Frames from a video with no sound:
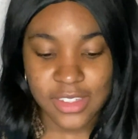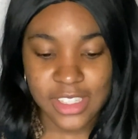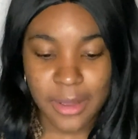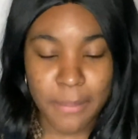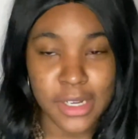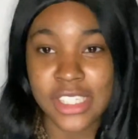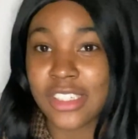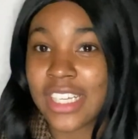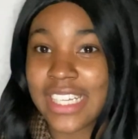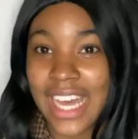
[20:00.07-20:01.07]
numbers, you're
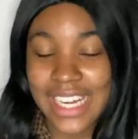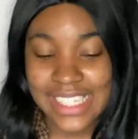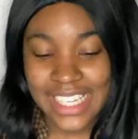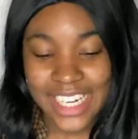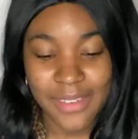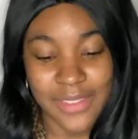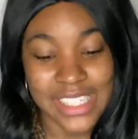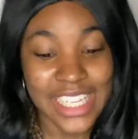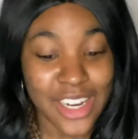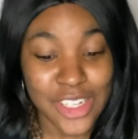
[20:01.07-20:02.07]
getting kind of scared, or maybe
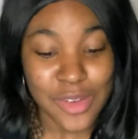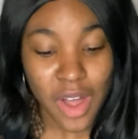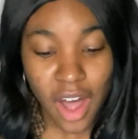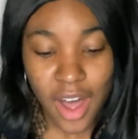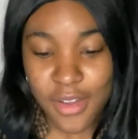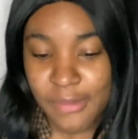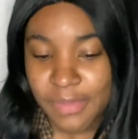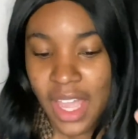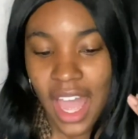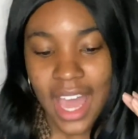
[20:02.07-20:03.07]
scaring you off.
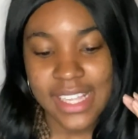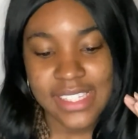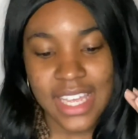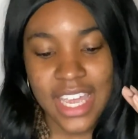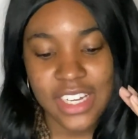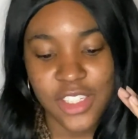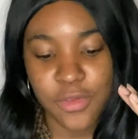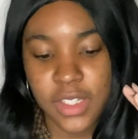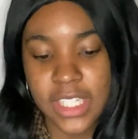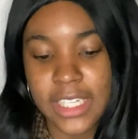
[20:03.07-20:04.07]
I say just
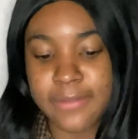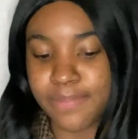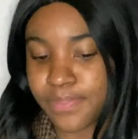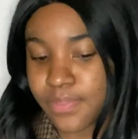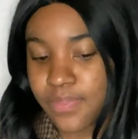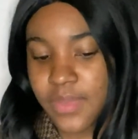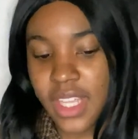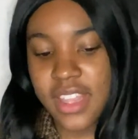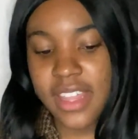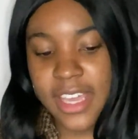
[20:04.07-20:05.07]
really
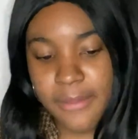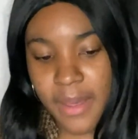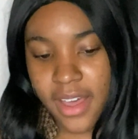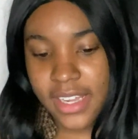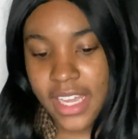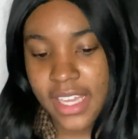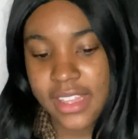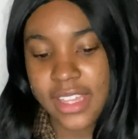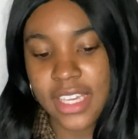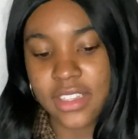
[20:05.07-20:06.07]
think about
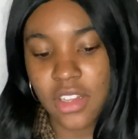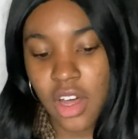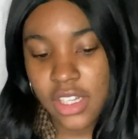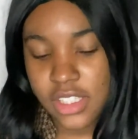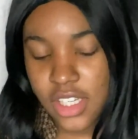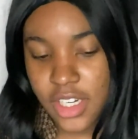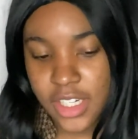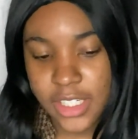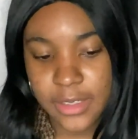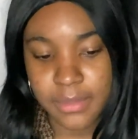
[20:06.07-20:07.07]
it, think long
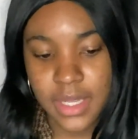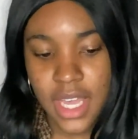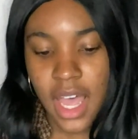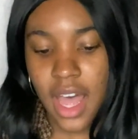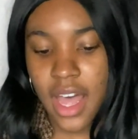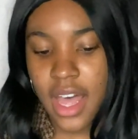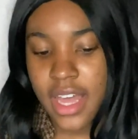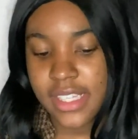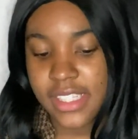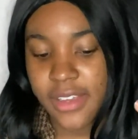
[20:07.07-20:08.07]
term,
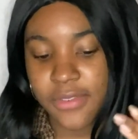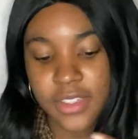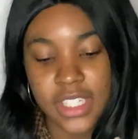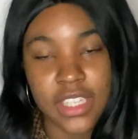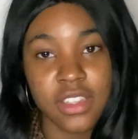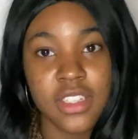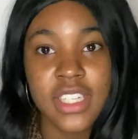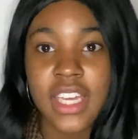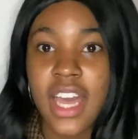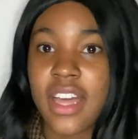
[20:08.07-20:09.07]
definitely
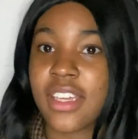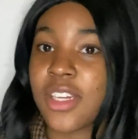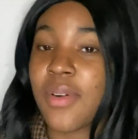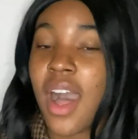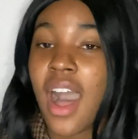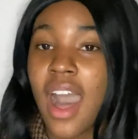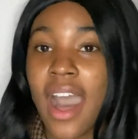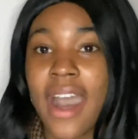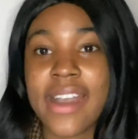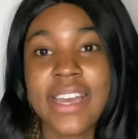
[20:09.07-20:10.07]
look, you know,
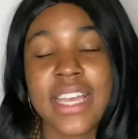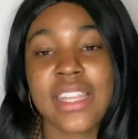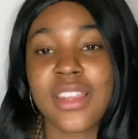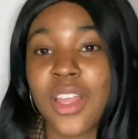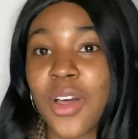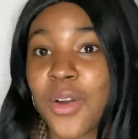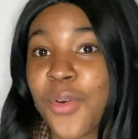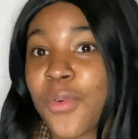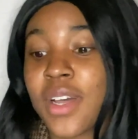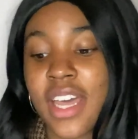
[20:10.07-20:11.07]
high and
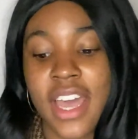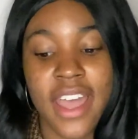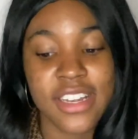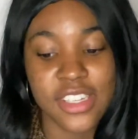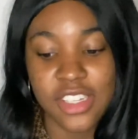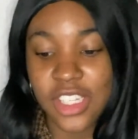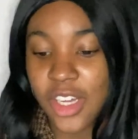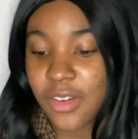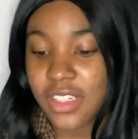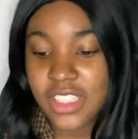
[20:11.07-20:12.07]
low, you
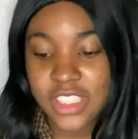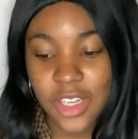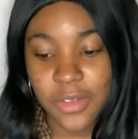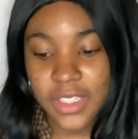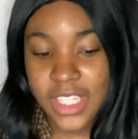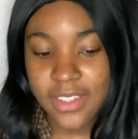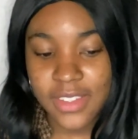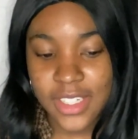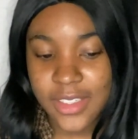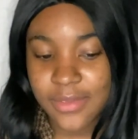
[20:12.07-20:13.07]
know, don't leave, you
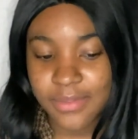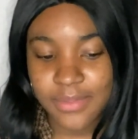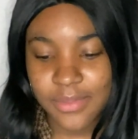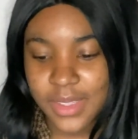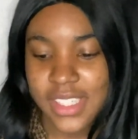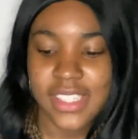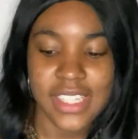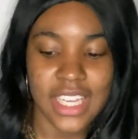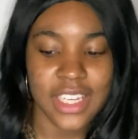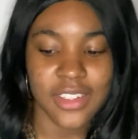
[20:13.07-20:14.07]
know, what's the
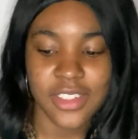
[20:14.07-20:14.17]
saying, you know,